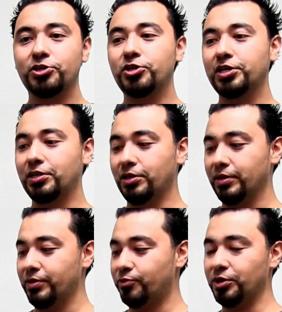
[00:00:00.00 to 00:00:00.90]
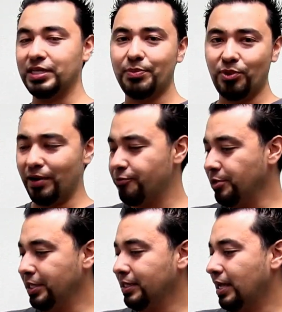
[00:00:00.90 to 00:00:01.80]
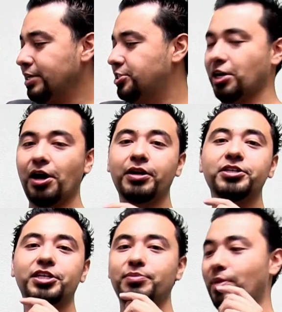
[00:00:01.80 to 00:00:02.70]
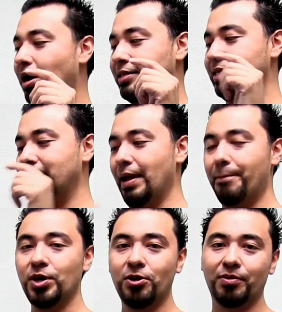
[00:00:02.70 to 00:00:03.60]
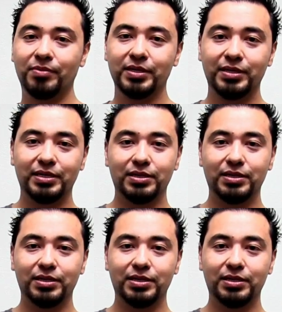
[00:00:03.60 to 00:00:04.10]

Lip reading: you could, for example, I'm feeling like CyanogenMod mod today. Boom!